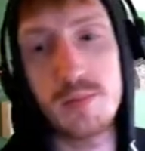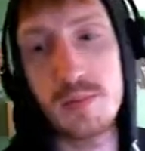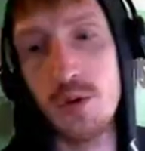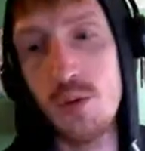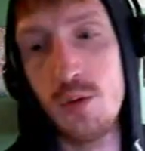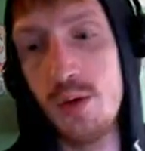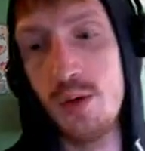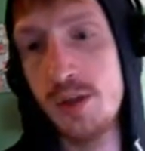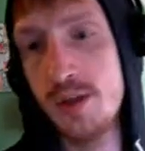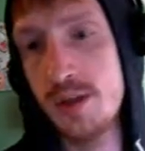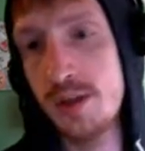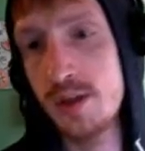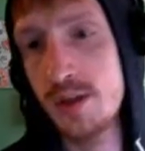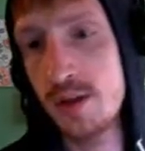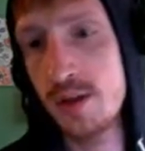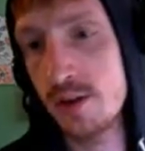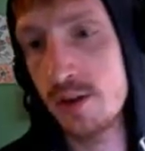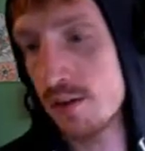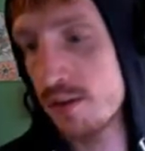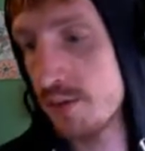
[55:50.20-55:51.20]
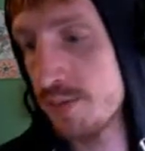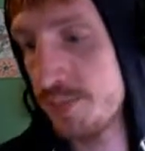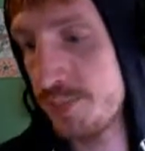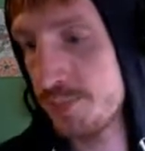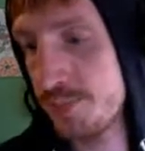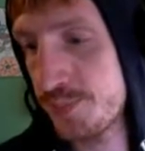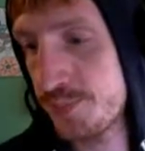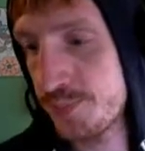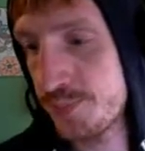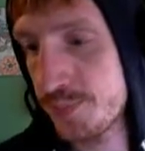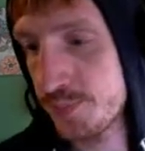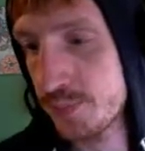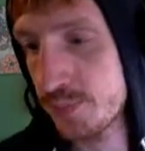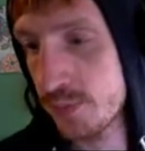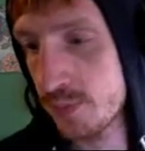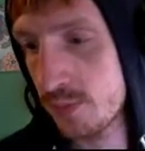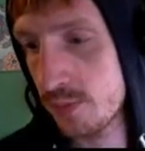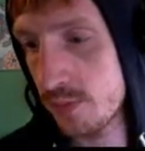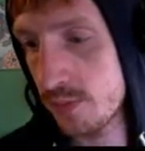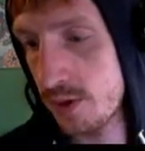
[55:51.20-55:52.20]
No way to tell.
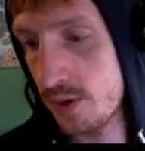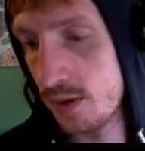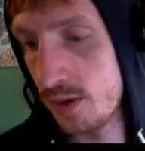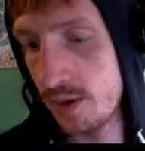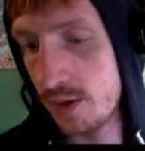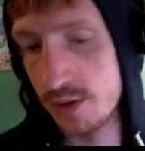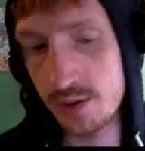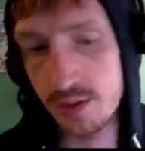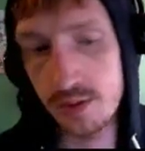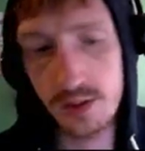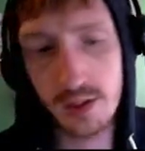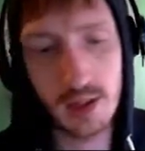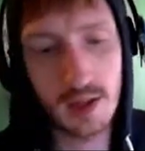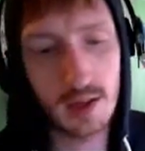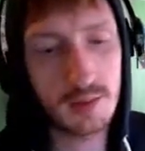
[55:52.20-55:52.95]
So yeah,